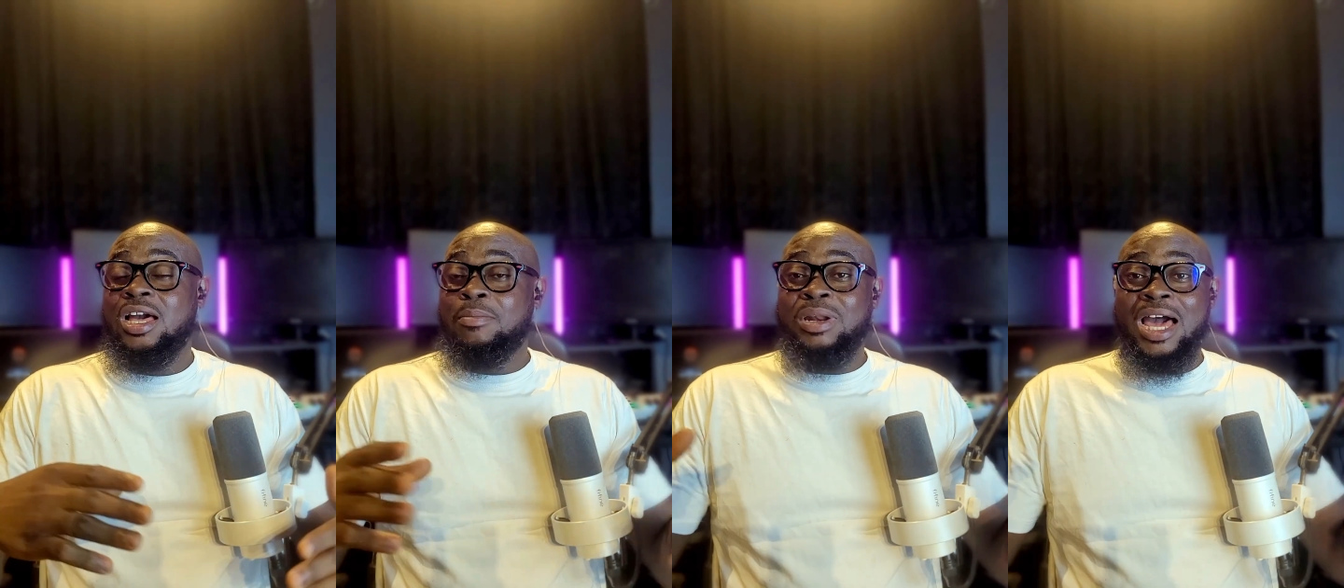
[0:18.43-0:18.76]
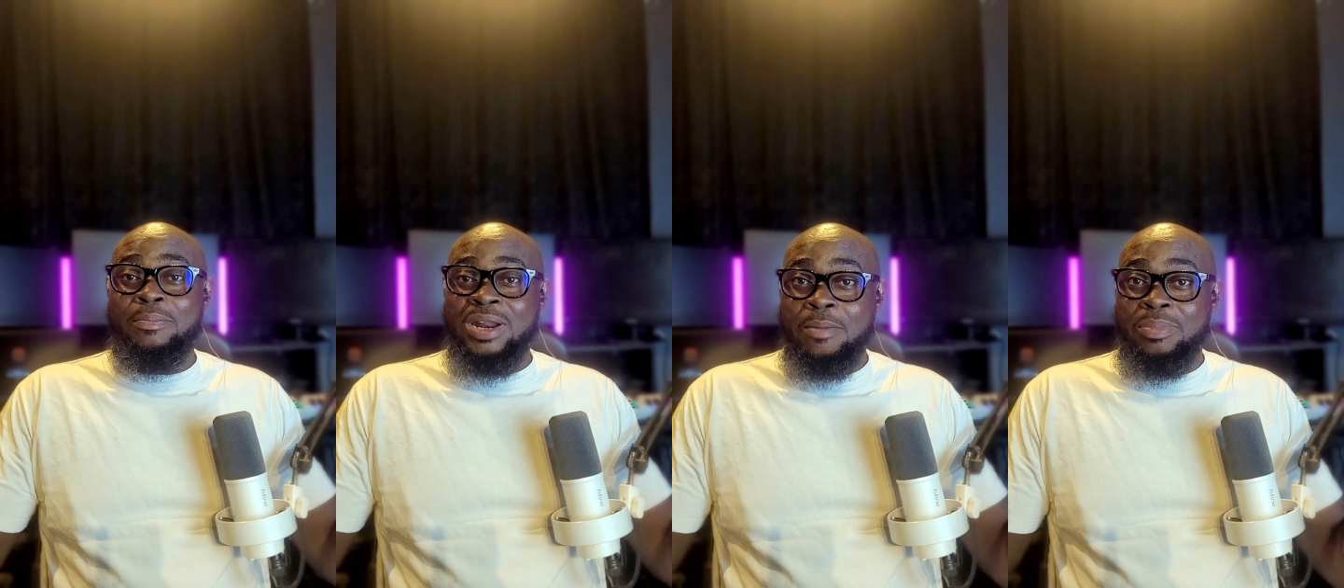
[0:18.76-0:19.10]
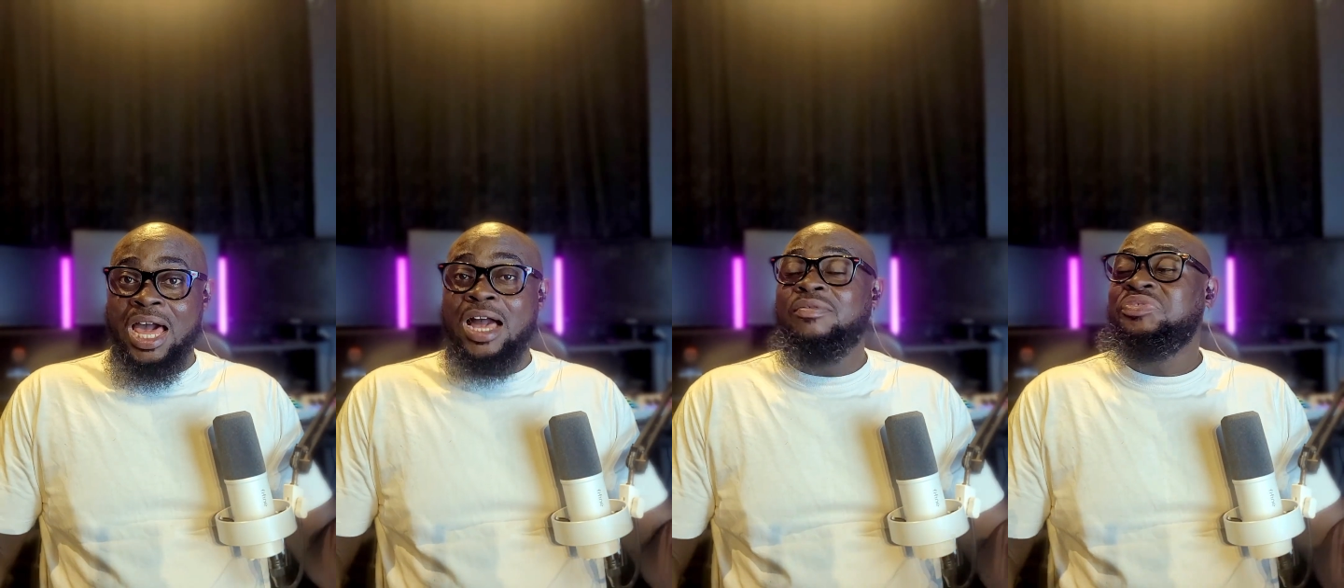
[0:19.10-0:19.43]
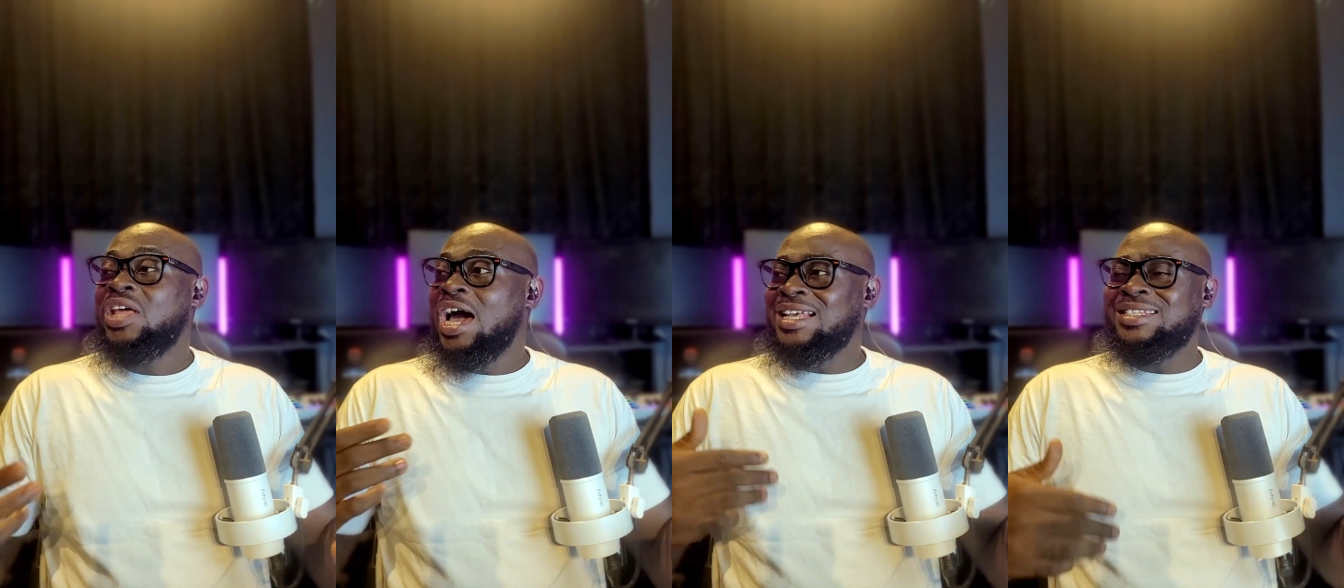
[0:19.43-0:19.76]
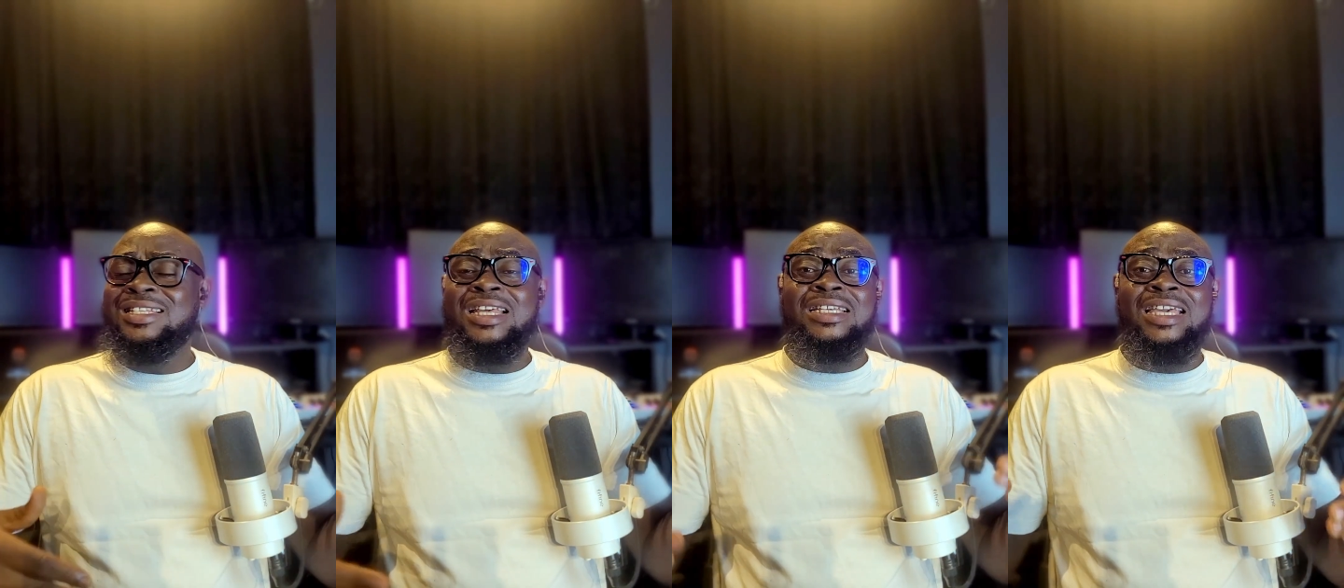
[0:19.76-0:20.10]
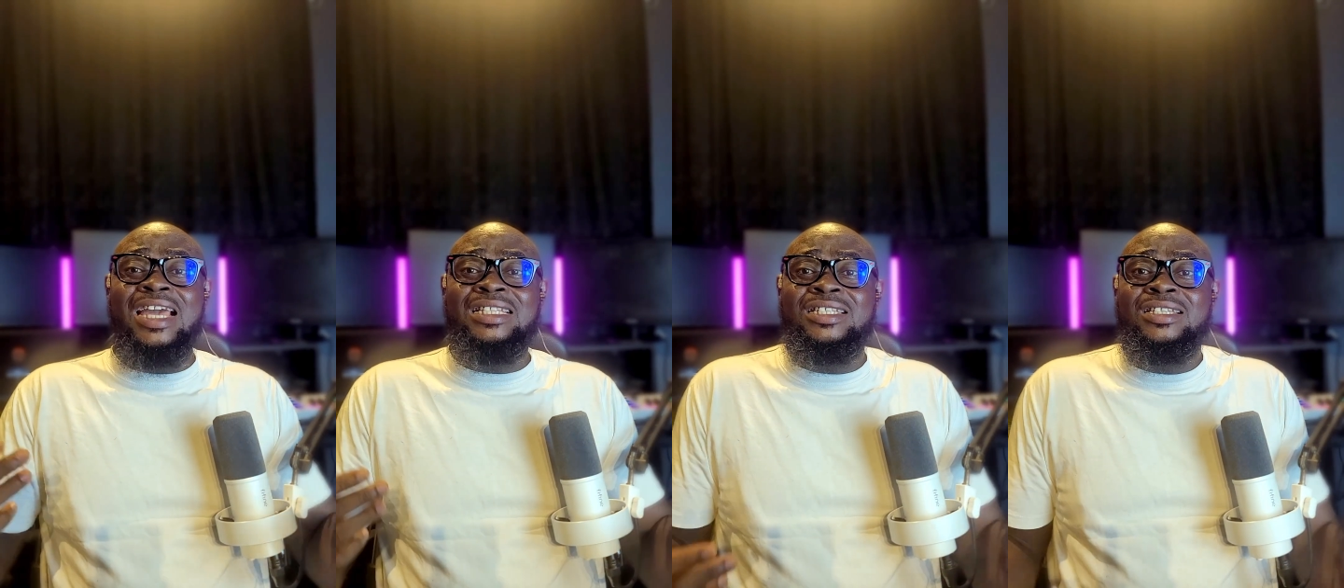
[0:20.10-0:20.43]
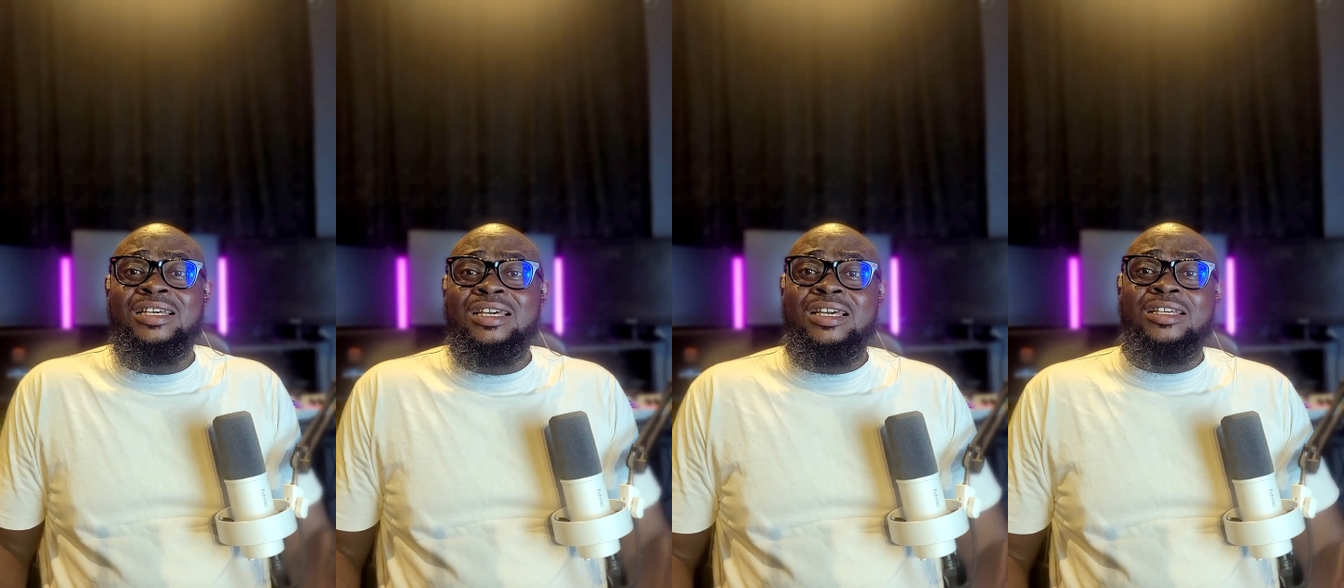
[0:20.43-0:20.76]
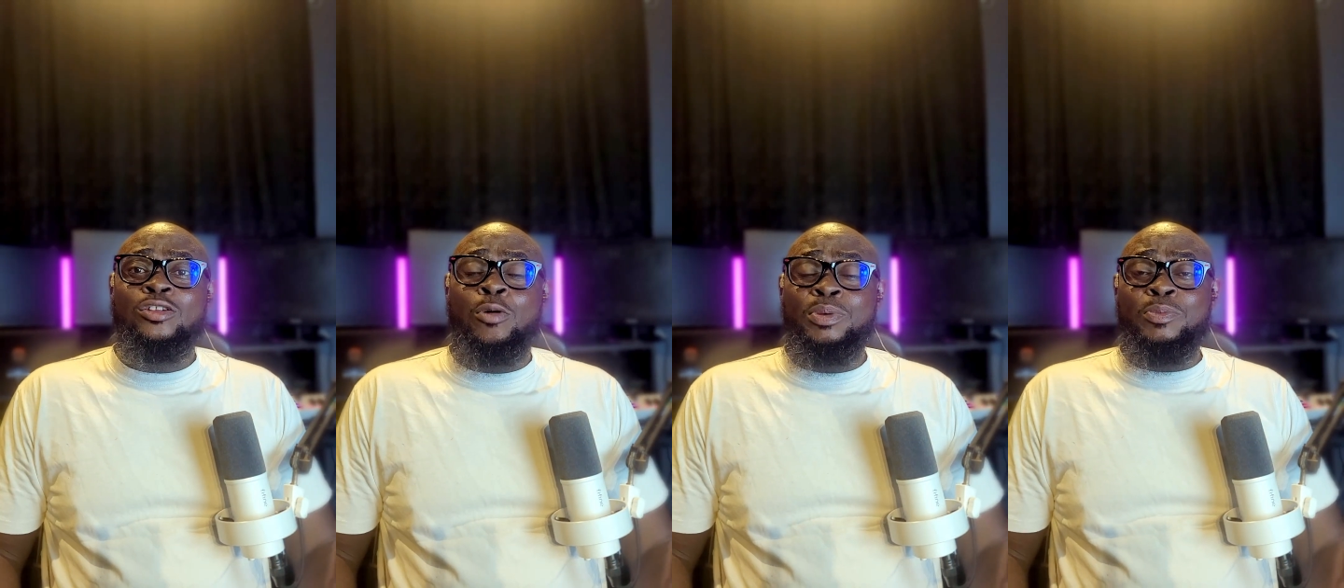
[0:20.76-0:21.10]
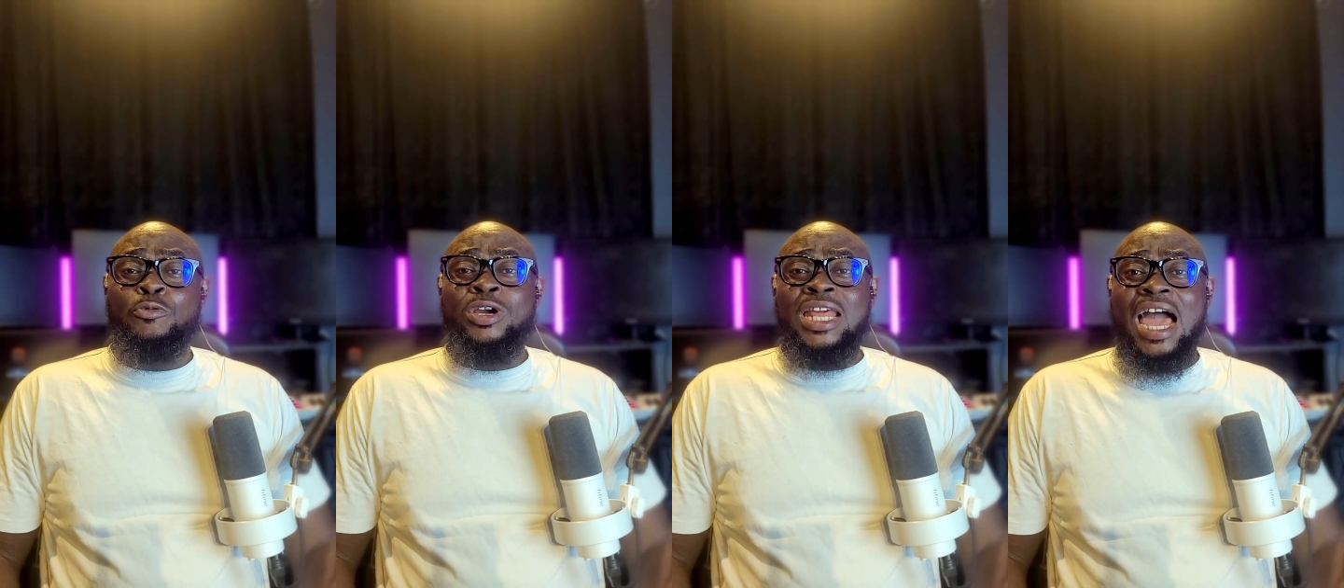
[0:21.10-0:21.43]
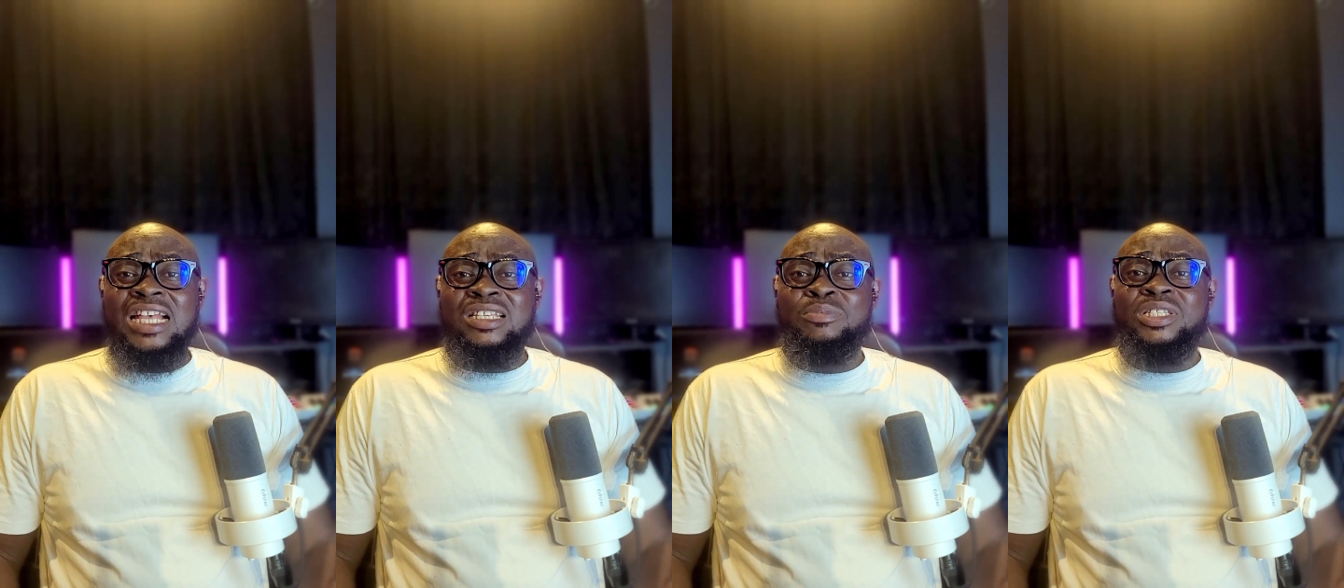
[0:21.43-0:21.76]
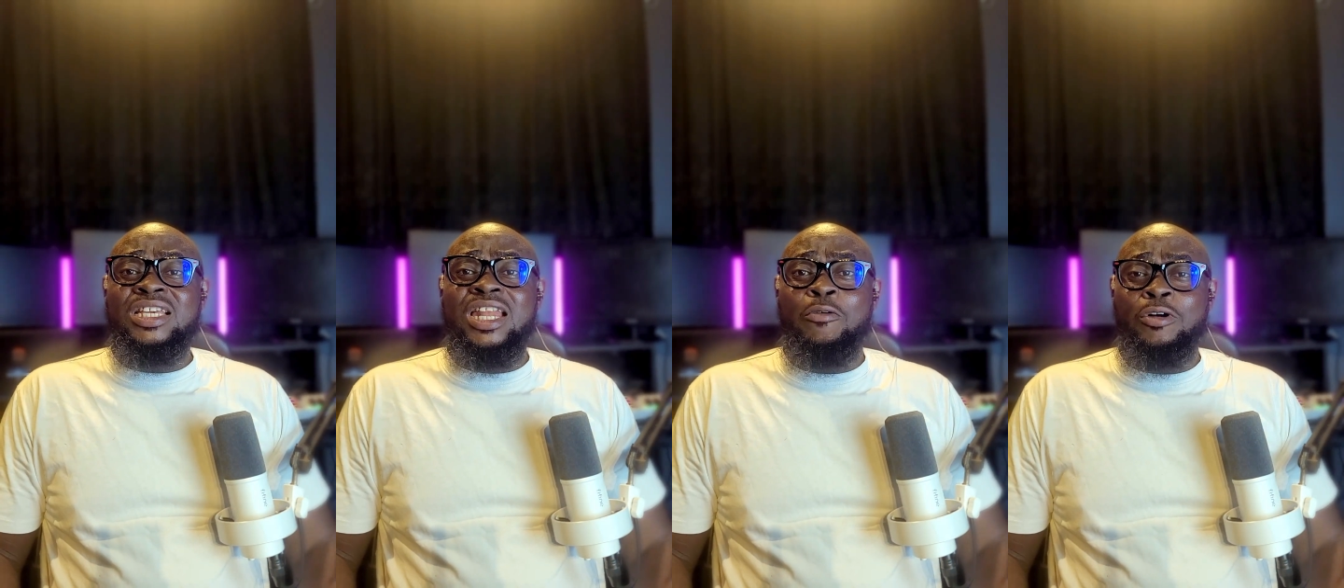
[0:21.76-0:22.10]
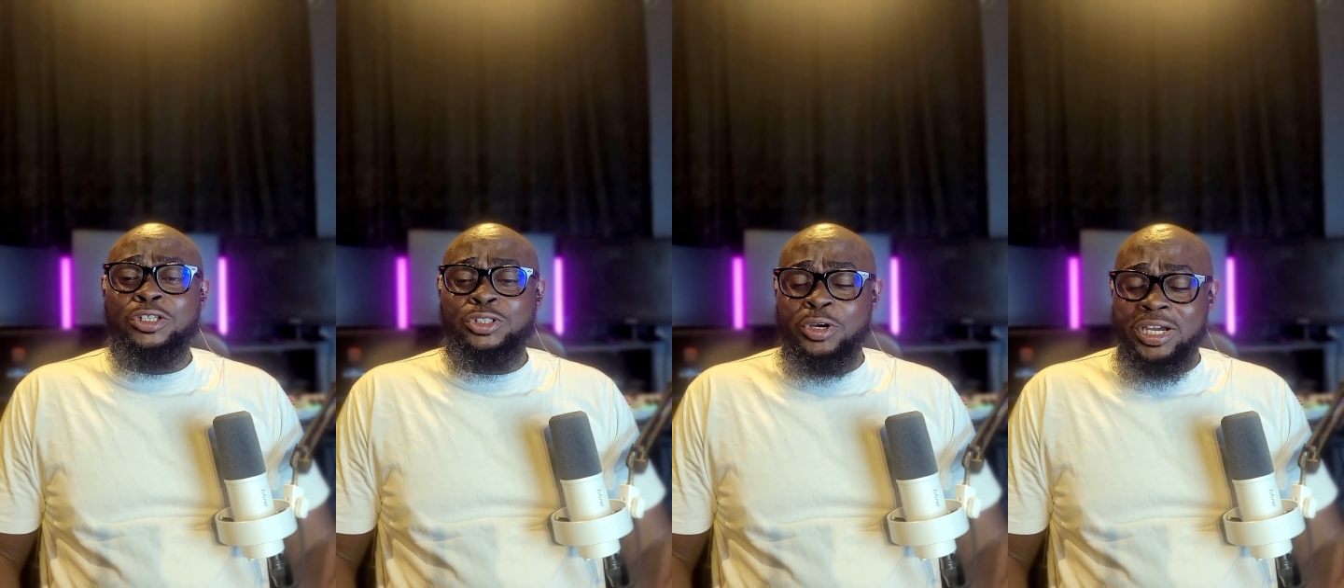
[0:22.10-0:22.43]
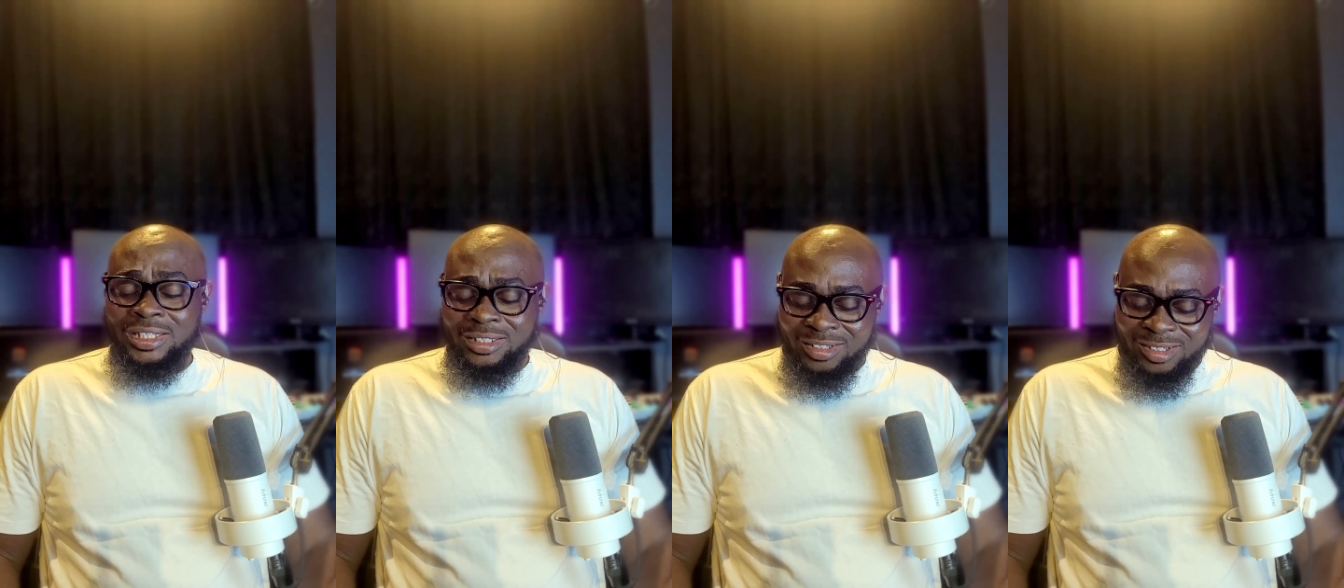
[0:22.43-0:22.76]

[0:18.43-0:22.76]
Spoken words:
Blah blah blah. I see they get some people where they ask me, say they won't join.